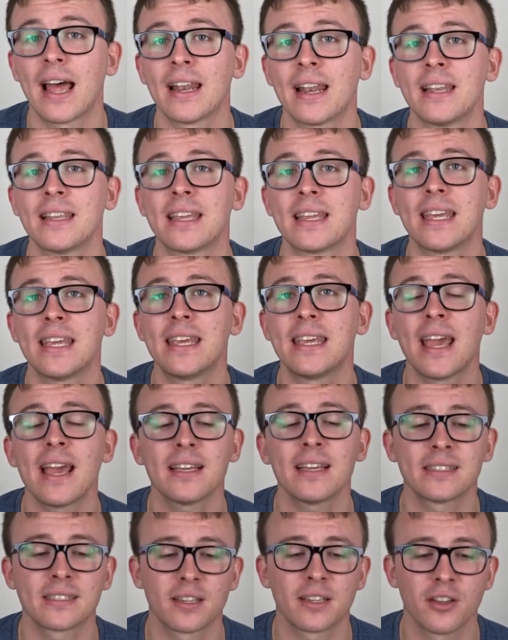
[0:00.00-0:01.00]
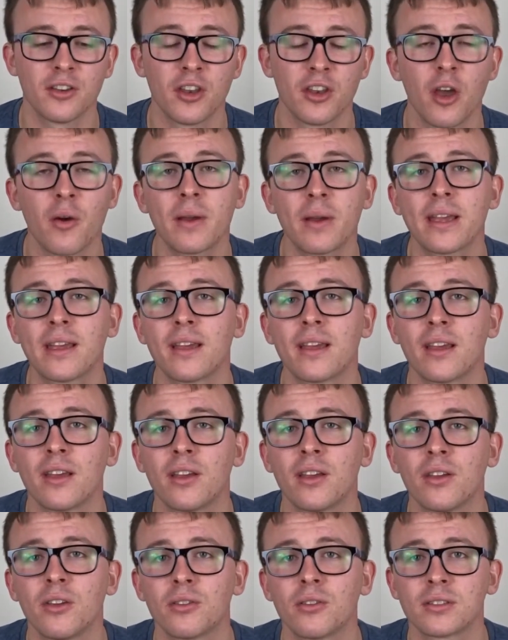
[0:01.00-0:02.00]
And yes, knowing
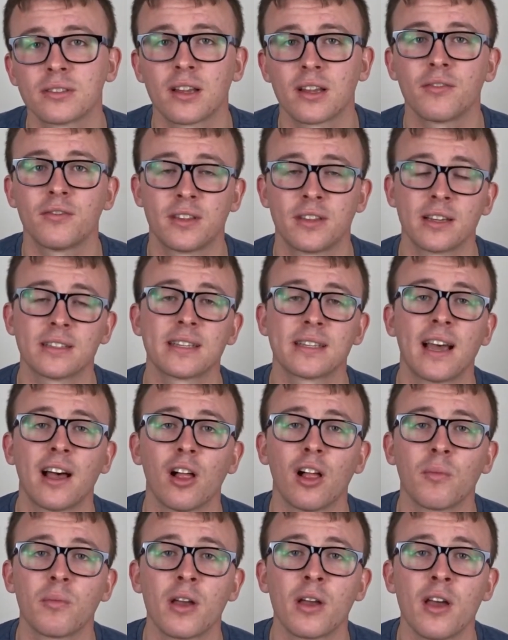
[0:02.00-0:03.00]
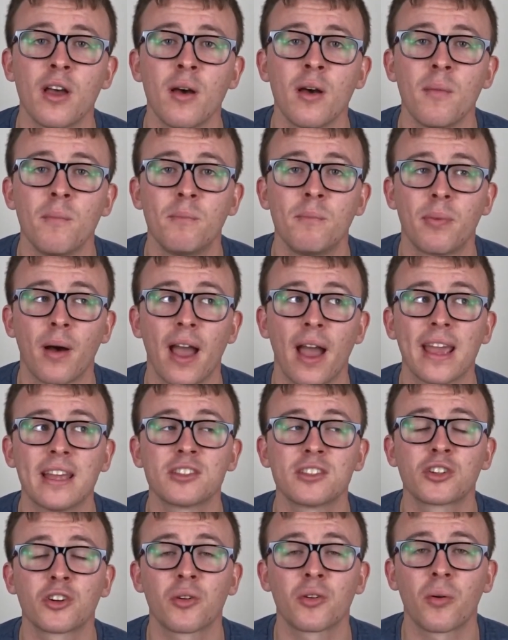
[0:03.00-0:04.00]
your stuff does help, but
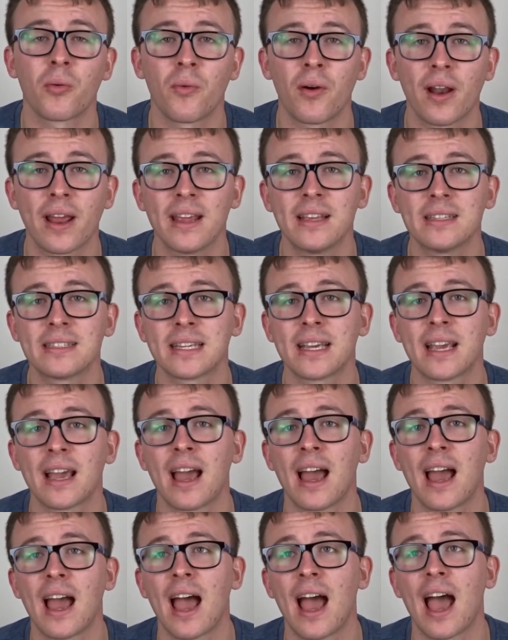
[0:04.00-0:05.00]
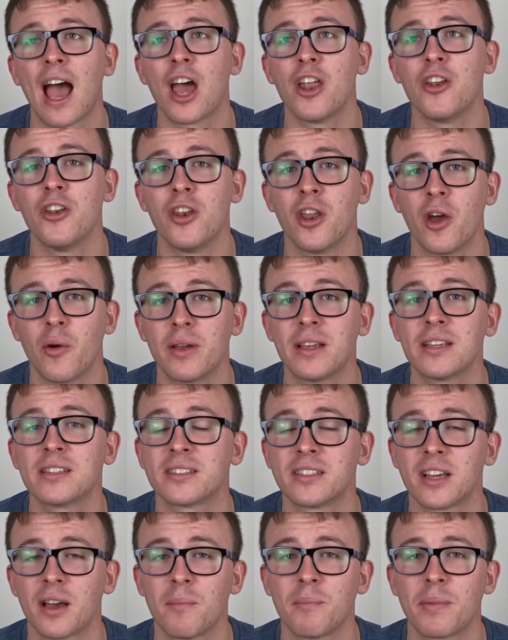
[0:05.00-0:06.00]
it's crazy knowing
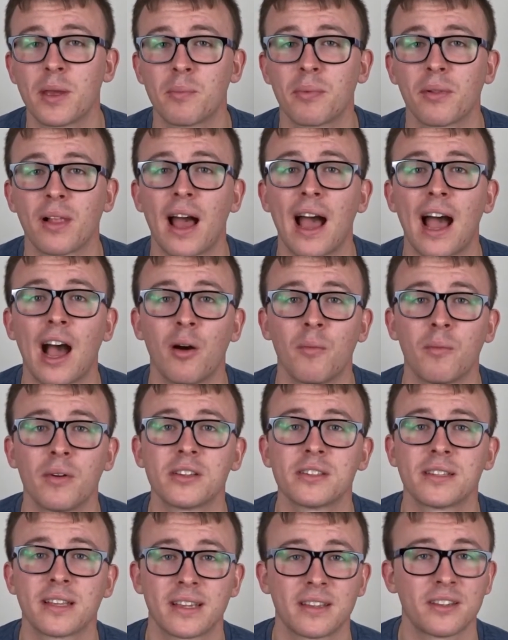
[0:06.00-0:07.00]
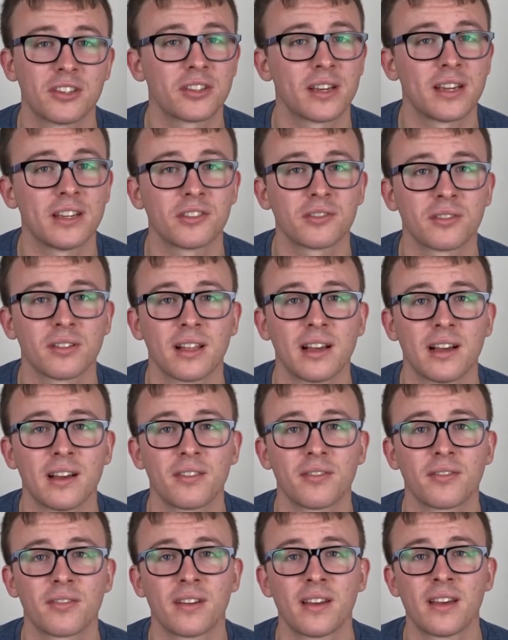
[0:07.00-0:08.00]
certain people how much they can change your
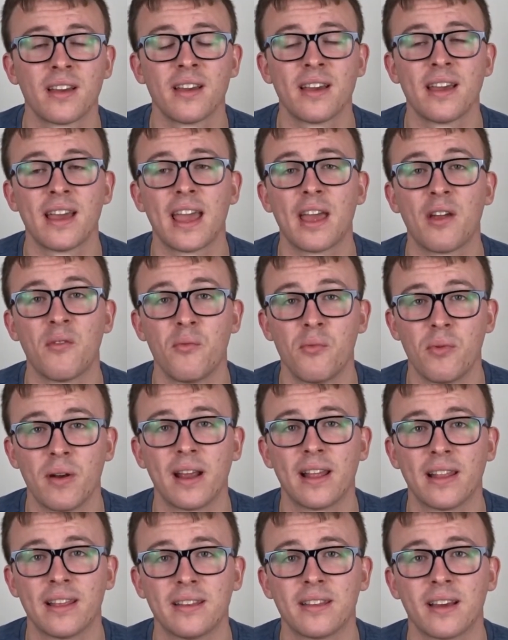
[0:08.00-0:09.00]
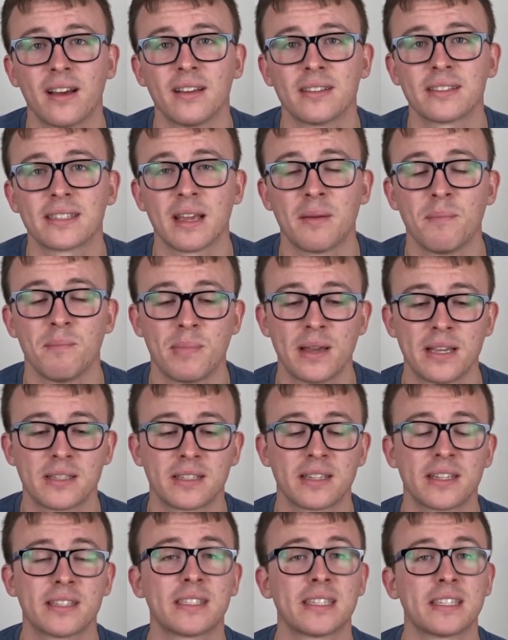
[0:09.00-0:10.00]
life. Really does. In
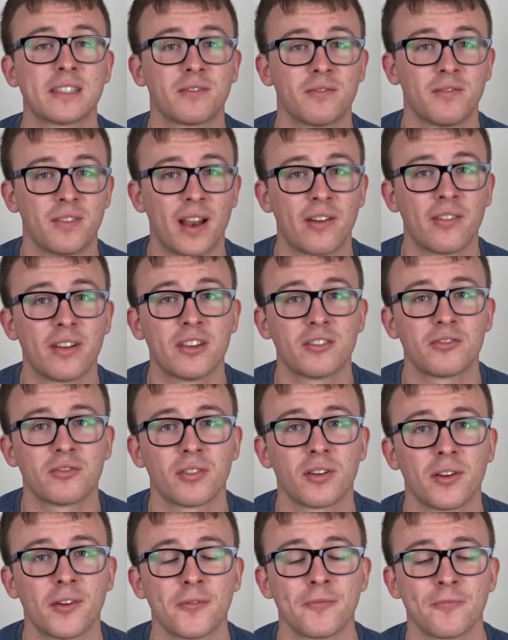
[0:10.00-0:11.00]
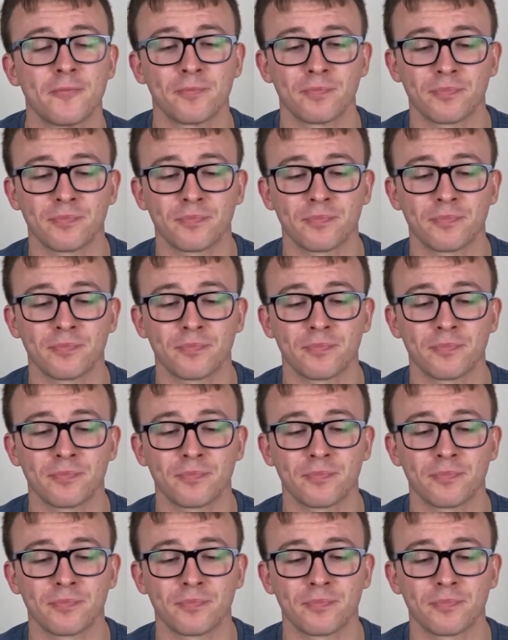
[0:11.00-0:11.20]
business, it's very true.